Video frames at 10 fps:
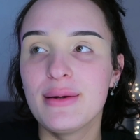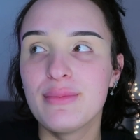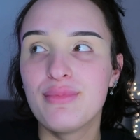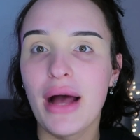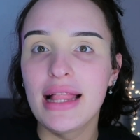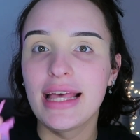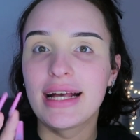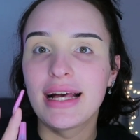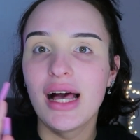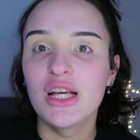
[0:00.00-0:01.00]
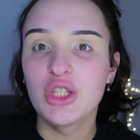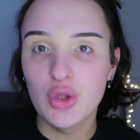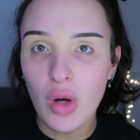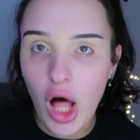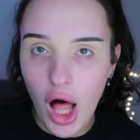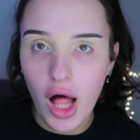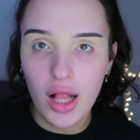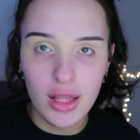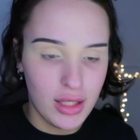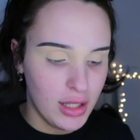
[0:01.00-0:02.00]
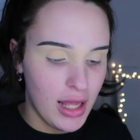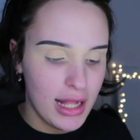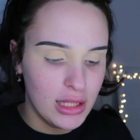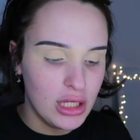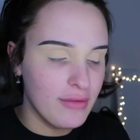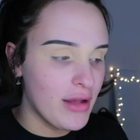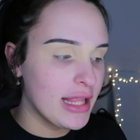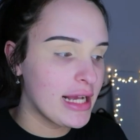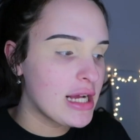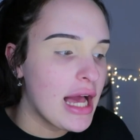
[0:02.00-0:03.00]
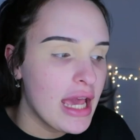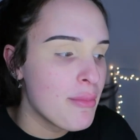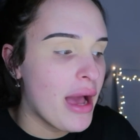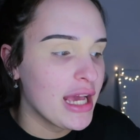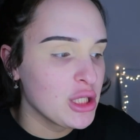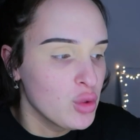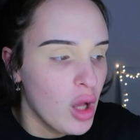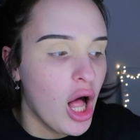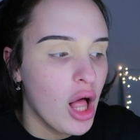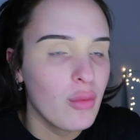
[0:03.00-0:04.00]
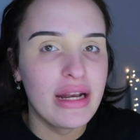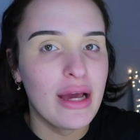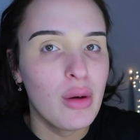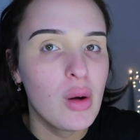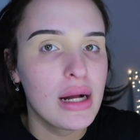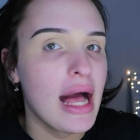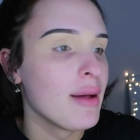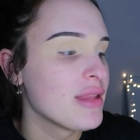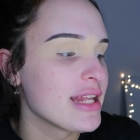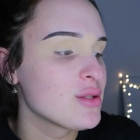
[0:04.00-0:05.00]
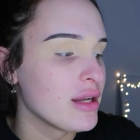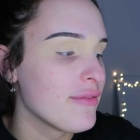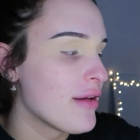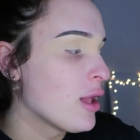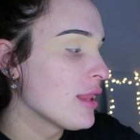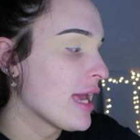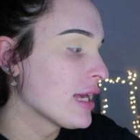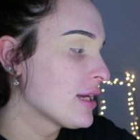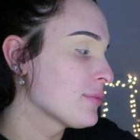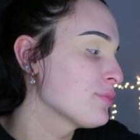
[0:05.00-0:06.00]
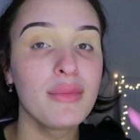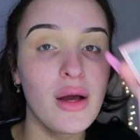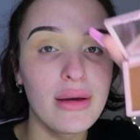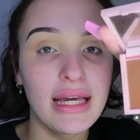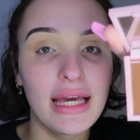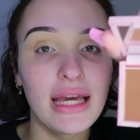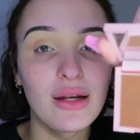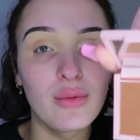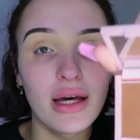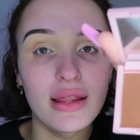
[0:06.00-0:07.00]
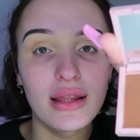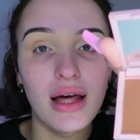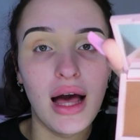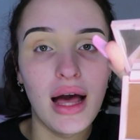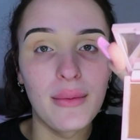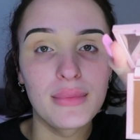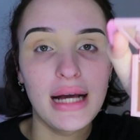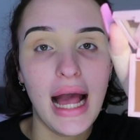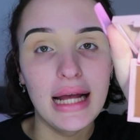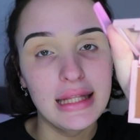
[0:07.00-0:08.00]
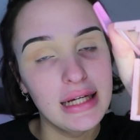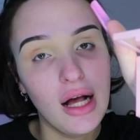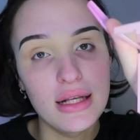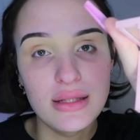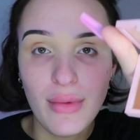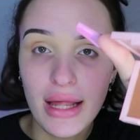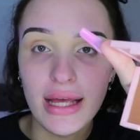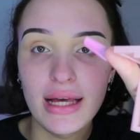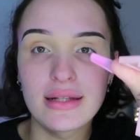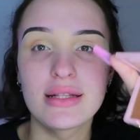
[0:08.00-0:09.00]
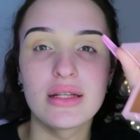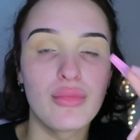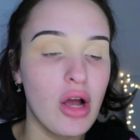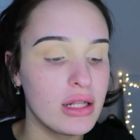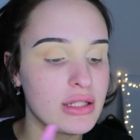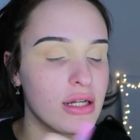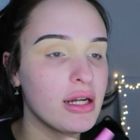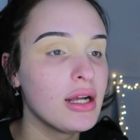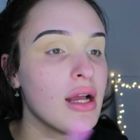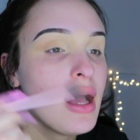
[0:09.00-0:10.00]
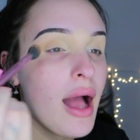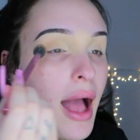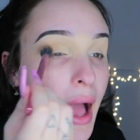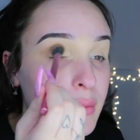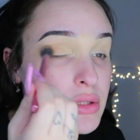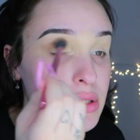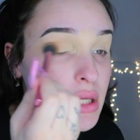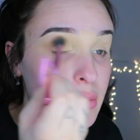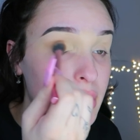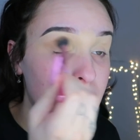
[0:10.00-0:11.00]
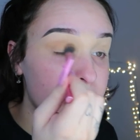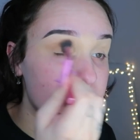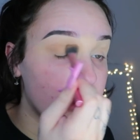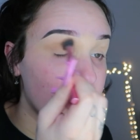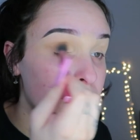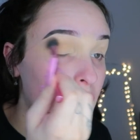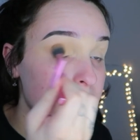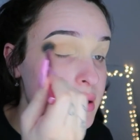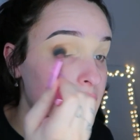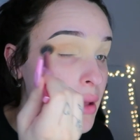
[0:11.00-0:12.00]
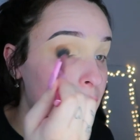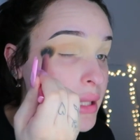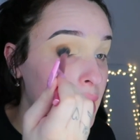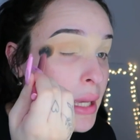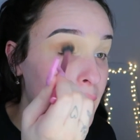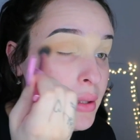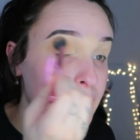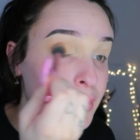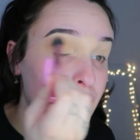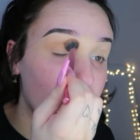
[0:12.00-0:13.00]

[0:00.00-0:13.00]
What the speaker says: by like a U-Haul. I literally felt like I got hit by a U-Haul when I woke up. That's what it felt like. I'm going in with Kylie Cosmetics. It's a bronzer. I'm just gonna be basically bronzing up my lid,